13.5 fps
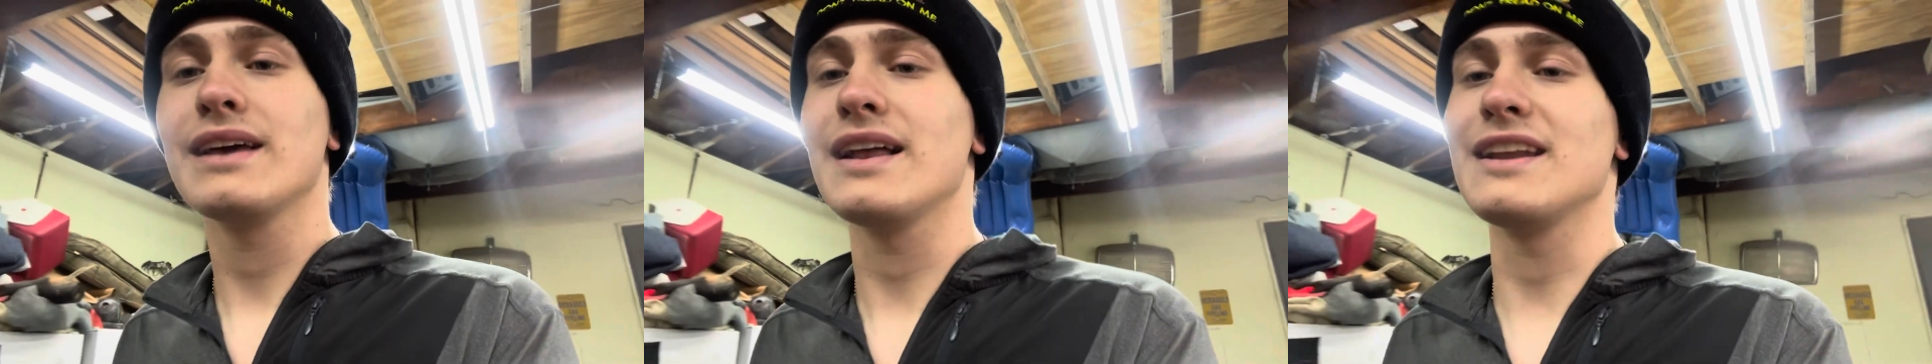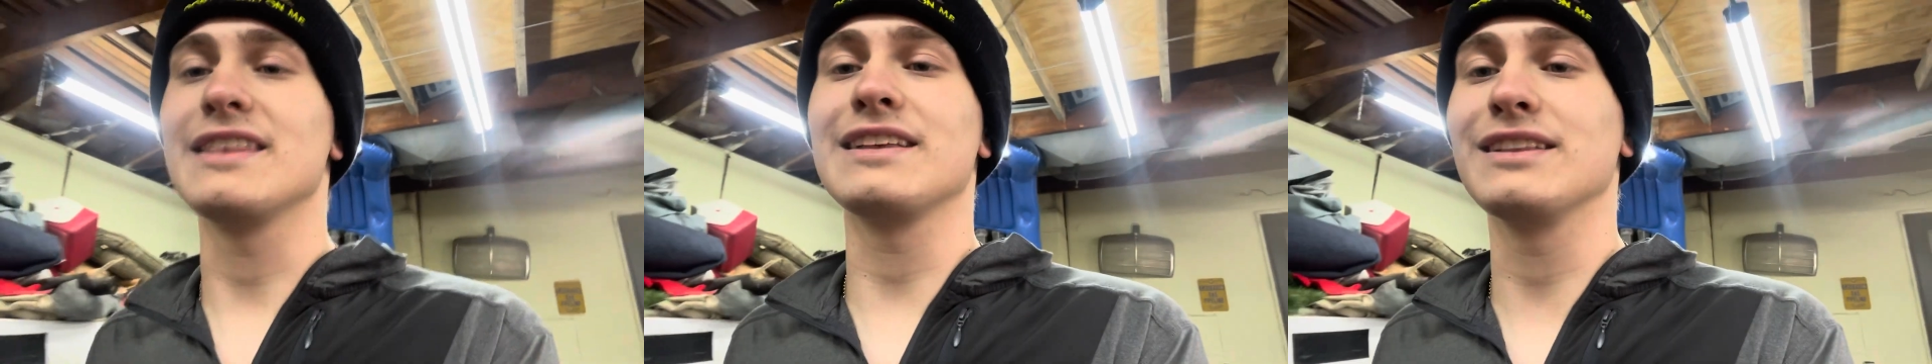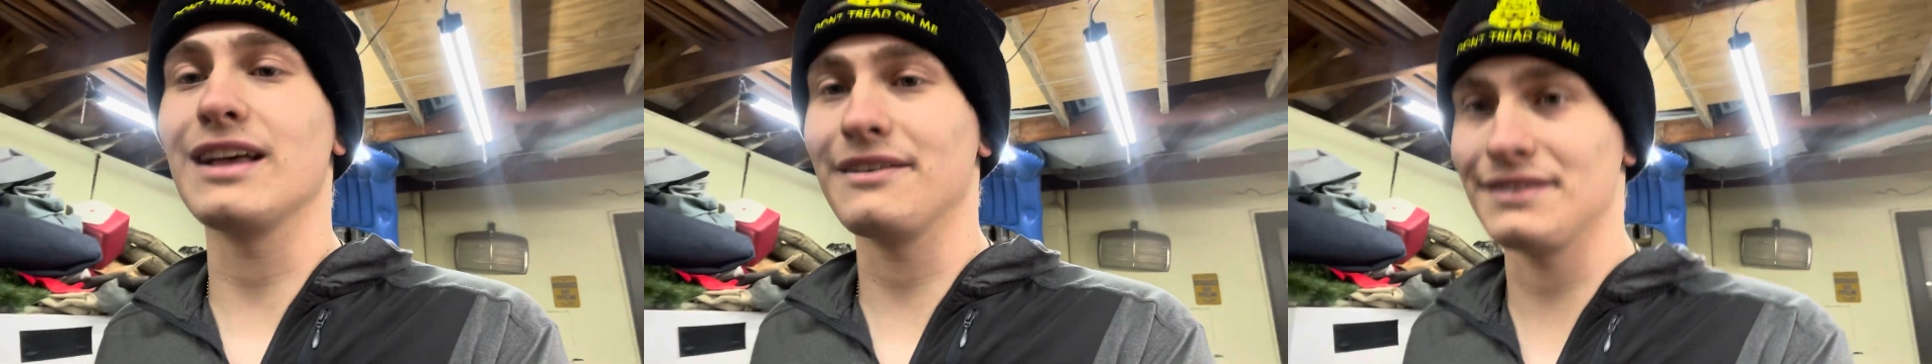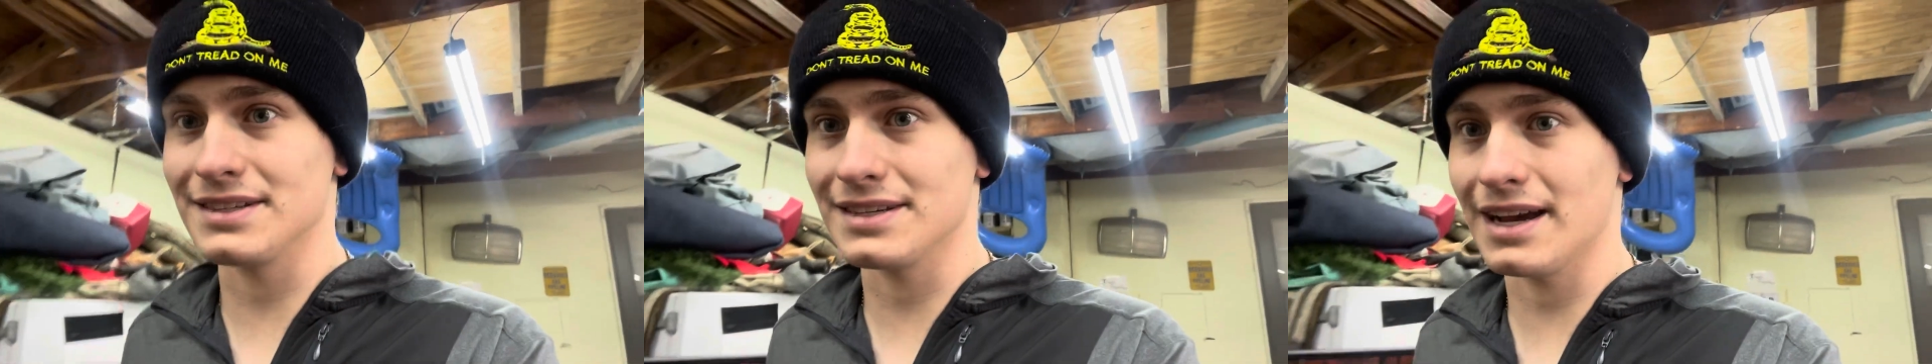anything
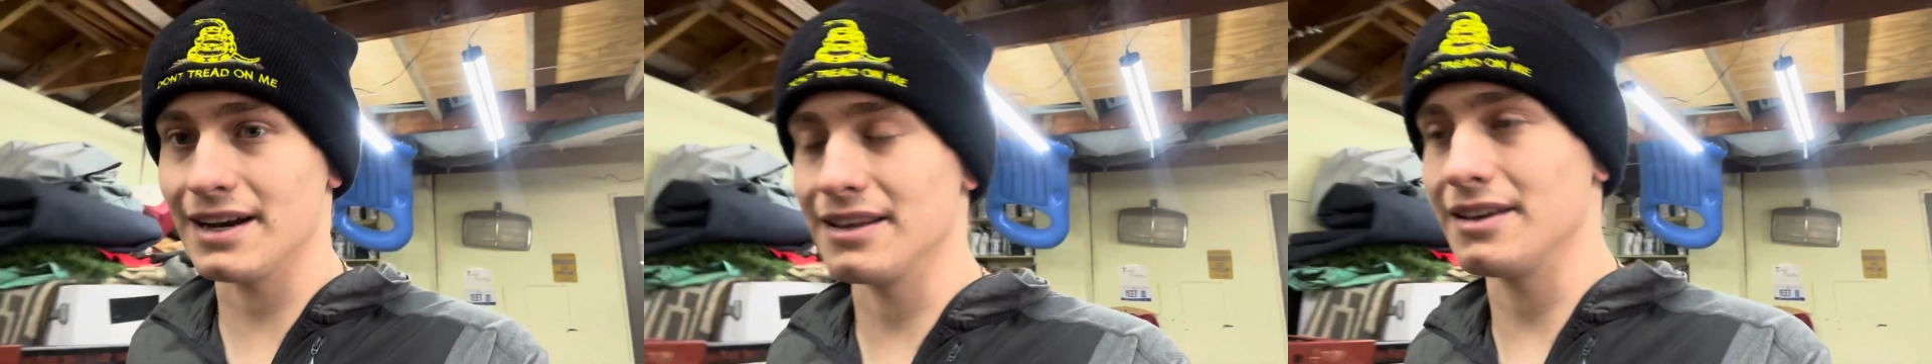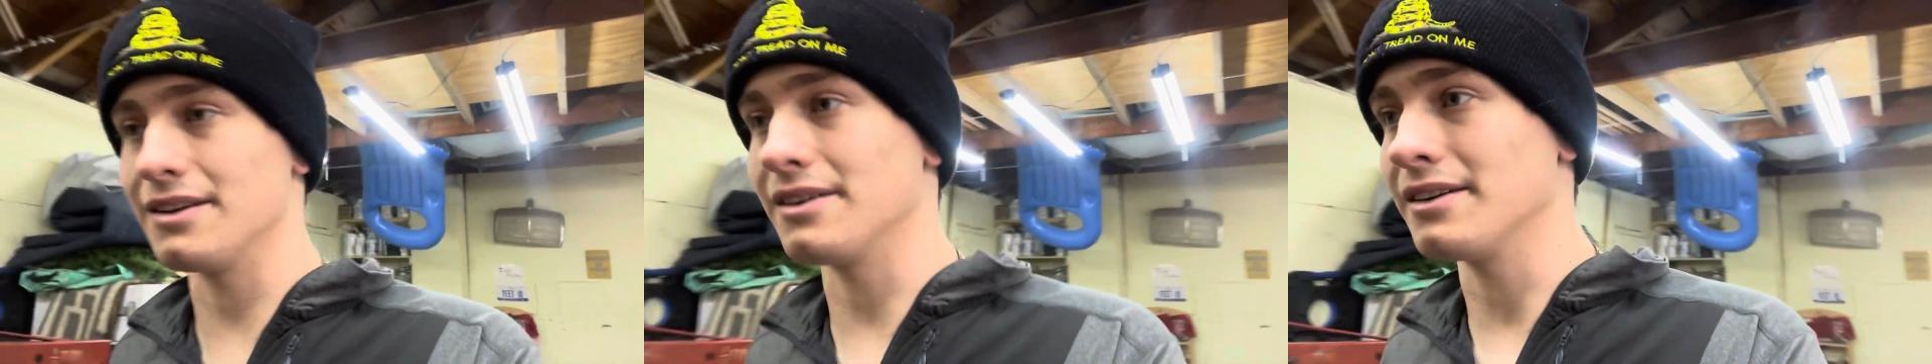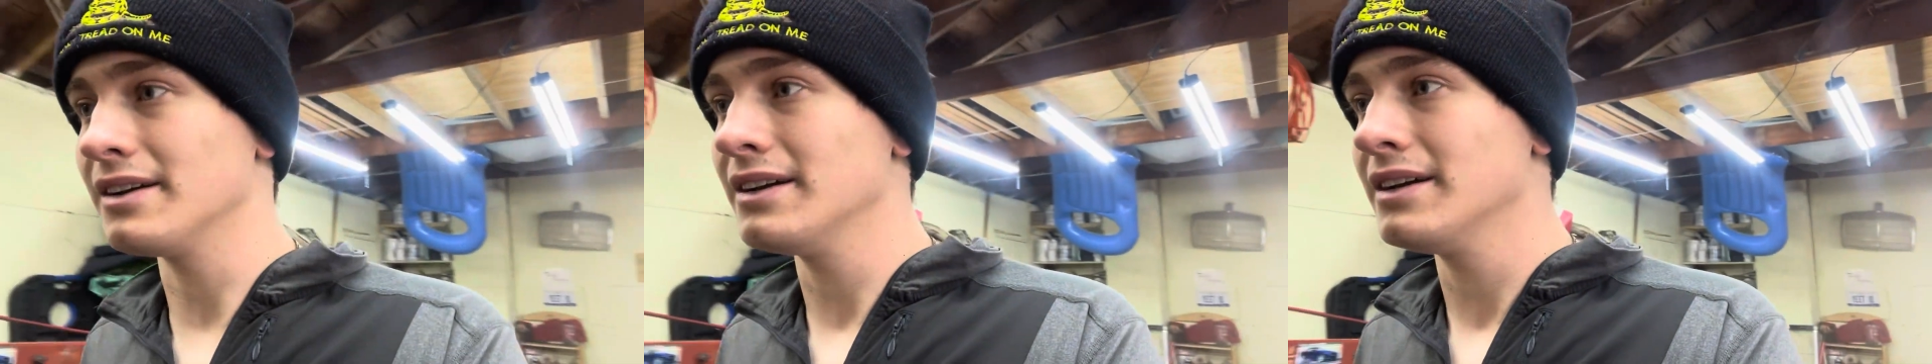left inside of there.